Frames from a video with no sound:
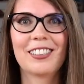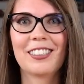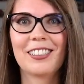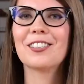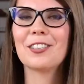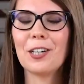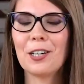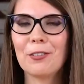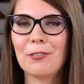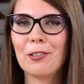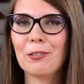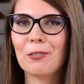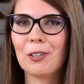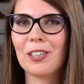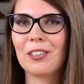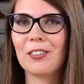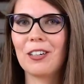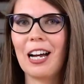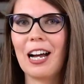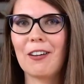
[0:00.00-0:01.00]
So if you
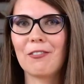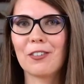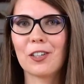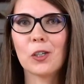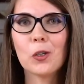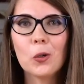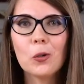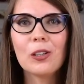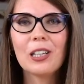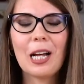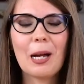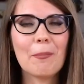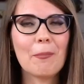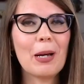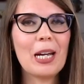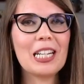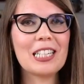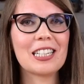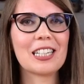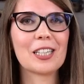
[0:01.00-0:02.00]
want to have a cool,
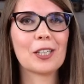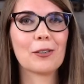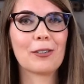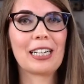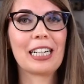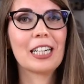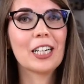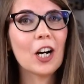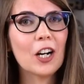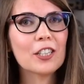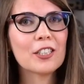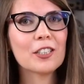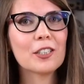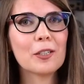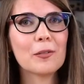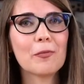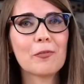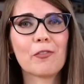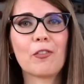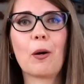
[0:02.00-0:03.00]
amazing looking
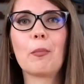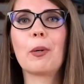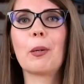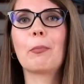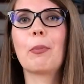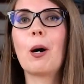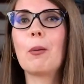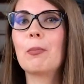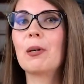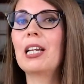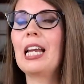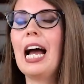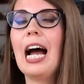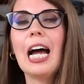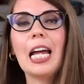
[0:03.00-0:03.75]
costume from a popular